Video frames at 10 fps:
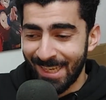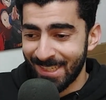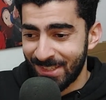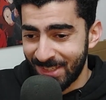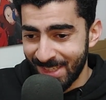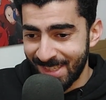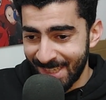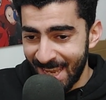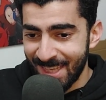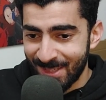Like, it's just
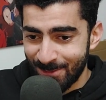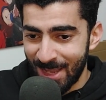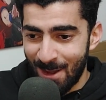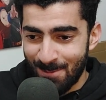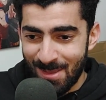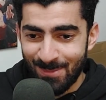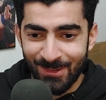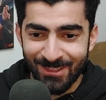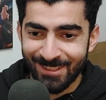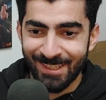insane to me how
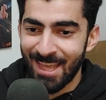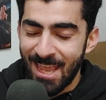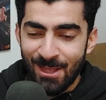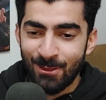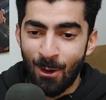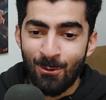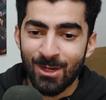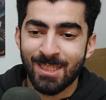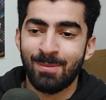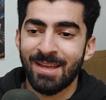people don't
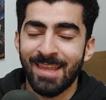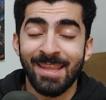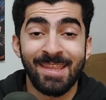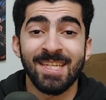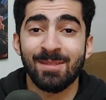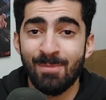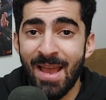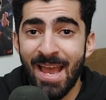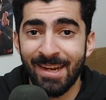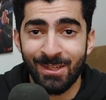respect that this
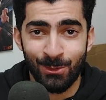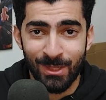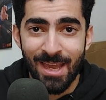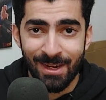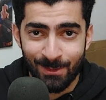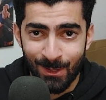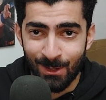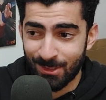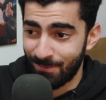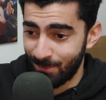man created
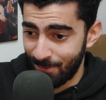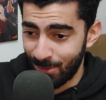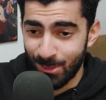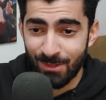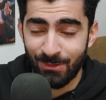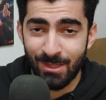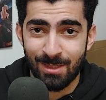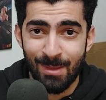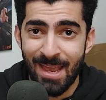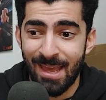Kratos. If it wasn't for
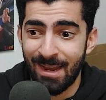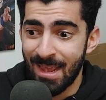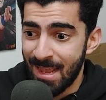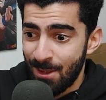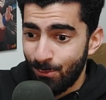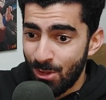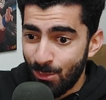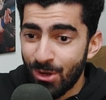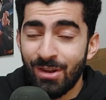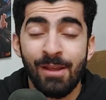this man, we
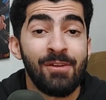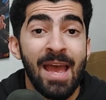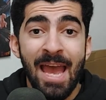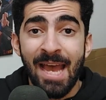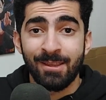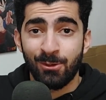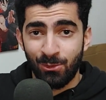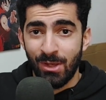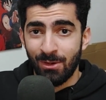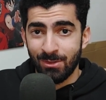wouldn't have had
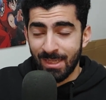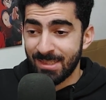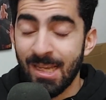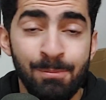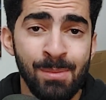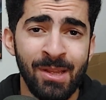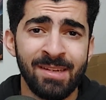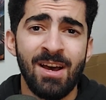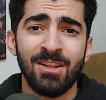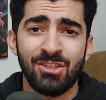Kratos. And some people
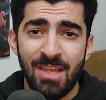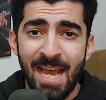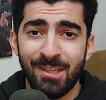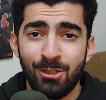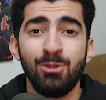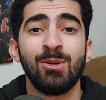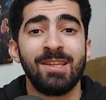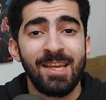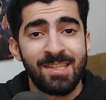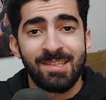acknowledge that too,
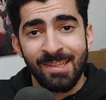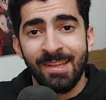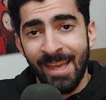and they still